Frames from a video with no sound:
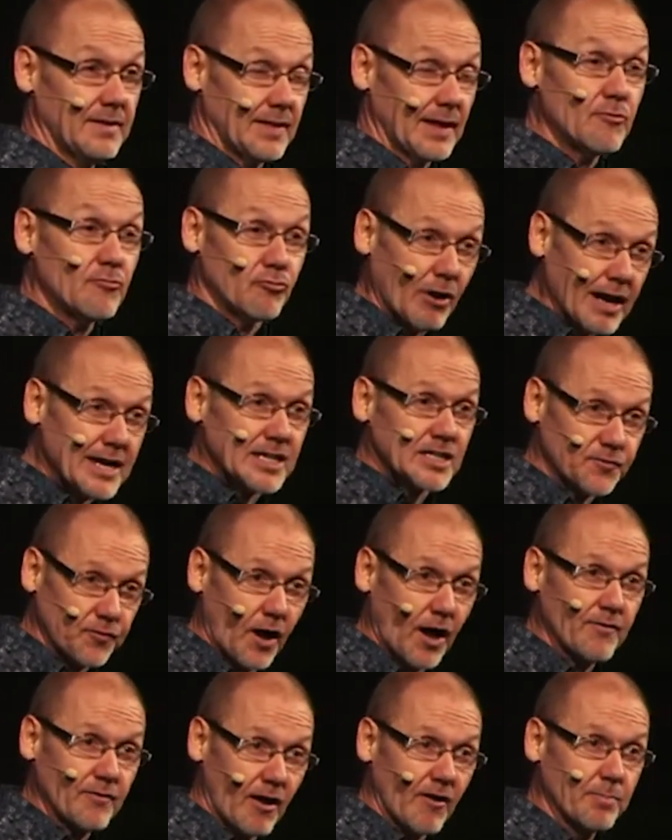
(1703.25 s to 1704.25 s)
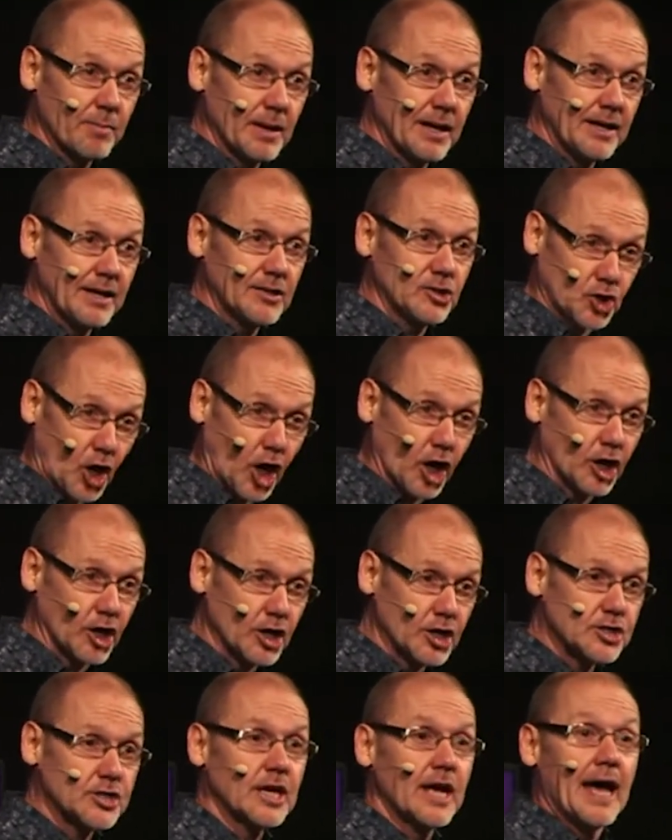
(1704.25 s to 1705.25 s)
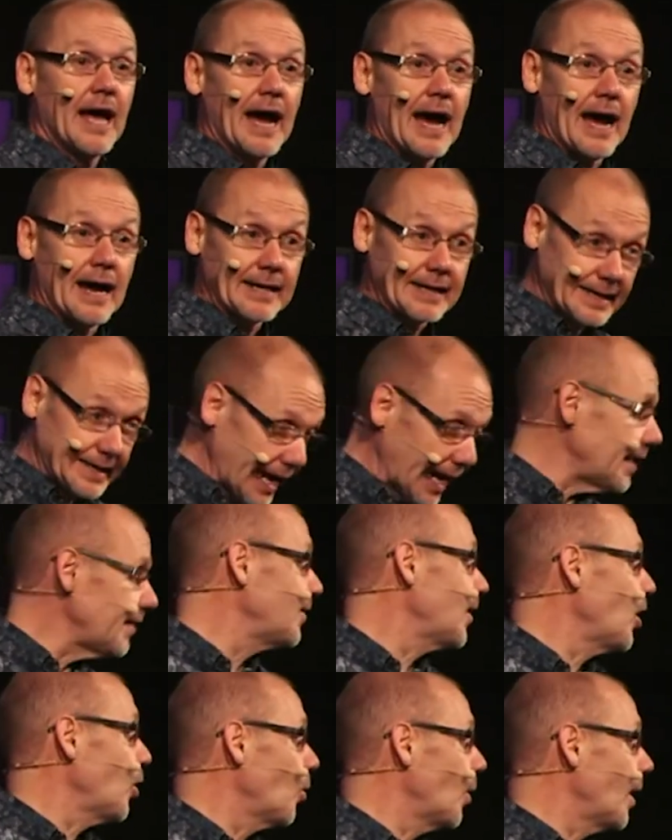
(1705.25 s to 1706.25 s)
They raised $5.5 million and gave it